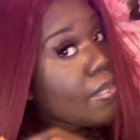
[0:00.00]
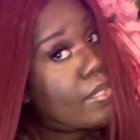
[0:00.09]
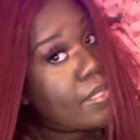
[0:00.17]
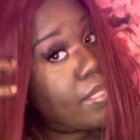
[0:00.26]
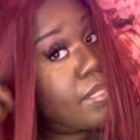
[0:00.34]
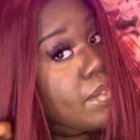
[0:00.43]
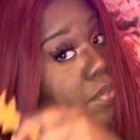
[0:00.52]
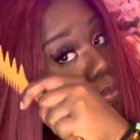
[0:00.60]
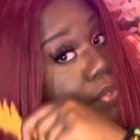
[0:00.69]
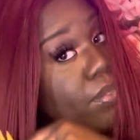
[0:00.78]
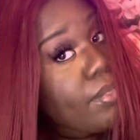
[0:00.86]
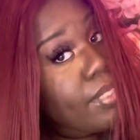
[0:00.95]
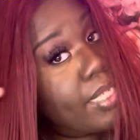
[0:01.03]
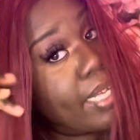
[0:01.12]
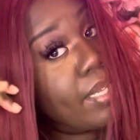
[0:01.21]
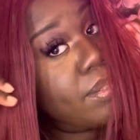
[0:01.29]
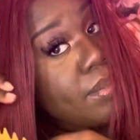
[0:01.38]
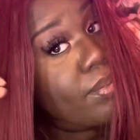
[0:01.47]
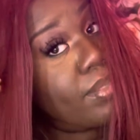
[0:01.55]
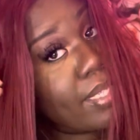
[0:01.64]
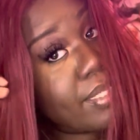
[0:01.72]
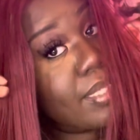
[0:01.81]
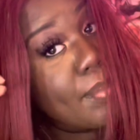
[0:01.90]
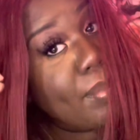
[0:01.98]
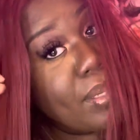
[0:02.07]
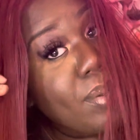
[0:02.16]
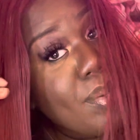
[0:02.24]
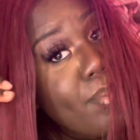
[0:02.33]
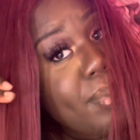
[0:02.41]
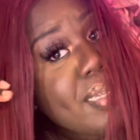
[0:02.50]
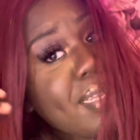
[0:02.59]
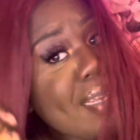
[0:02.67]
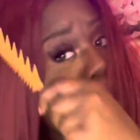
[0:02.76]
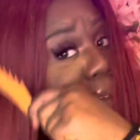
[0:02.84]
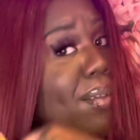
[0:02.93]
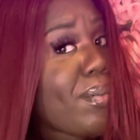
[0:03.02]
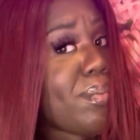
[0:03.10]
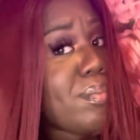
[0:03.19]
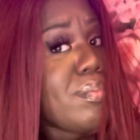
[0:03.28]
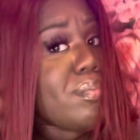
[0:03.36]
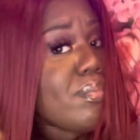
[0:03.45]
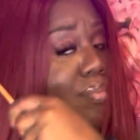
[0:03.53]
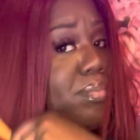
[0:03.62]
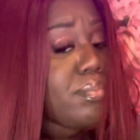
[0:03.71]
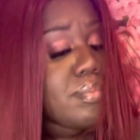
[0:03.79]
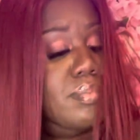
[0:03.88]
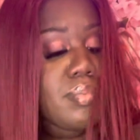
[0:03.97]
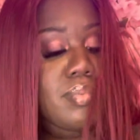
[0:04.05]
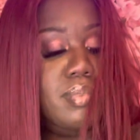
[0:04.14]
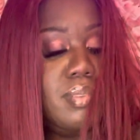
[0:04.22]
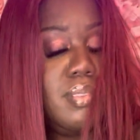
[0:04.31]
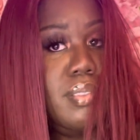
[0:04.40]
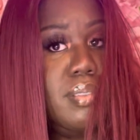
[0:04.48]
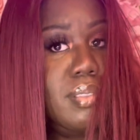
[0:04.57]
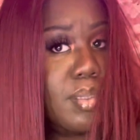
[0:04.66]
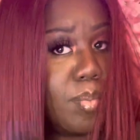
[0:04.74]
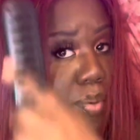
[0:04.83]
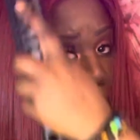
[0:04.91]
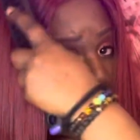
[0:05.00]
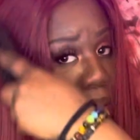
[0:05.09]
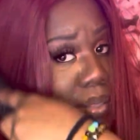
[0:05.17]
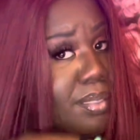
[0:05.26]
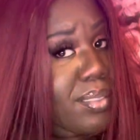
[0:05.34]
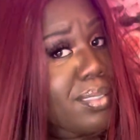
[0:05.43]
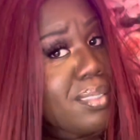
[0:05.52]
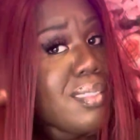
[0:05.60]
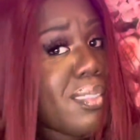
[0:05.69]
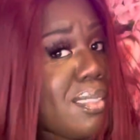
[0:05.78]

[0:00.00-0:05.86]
And a few tangles as I'm combing it out. Use a brush.